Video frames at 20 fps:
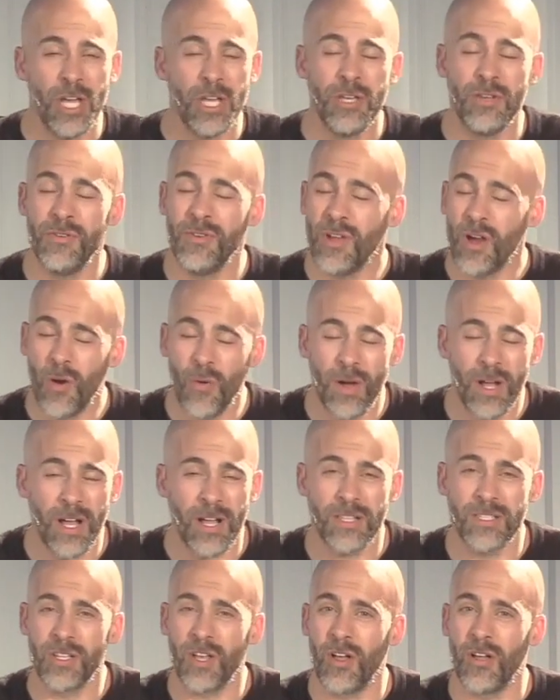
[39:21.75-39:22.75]
You know what
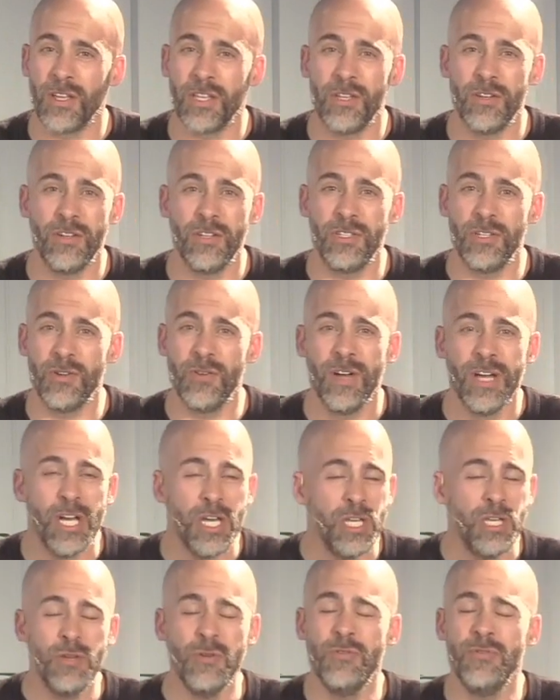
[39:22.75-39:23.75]
God's calling you to do.
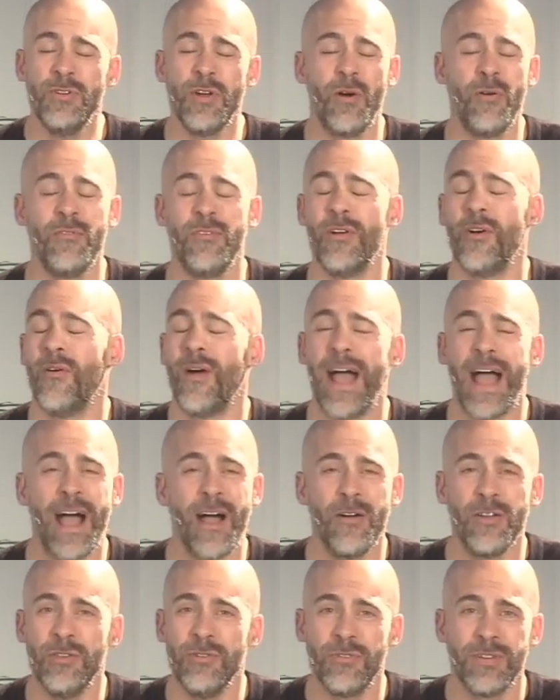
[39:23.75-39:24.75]
You don't know
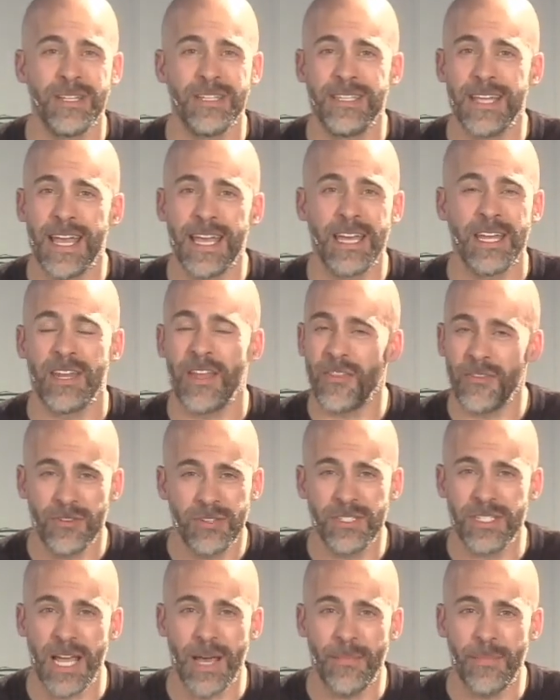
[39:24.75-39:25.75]
how you can take another
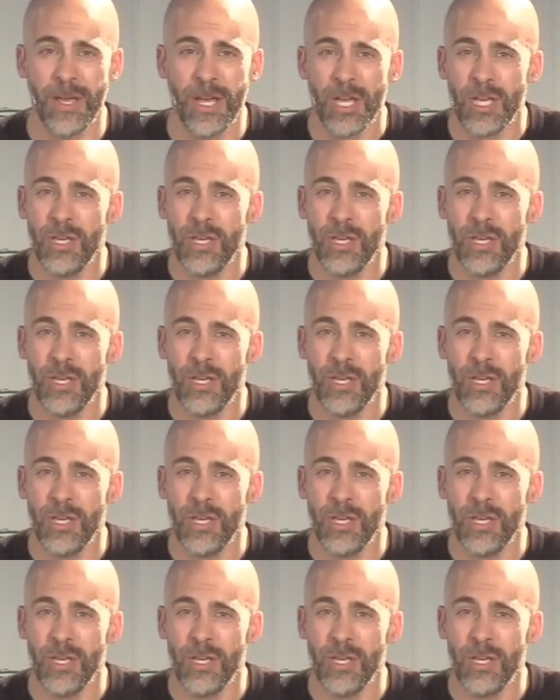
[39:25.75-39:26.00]
step.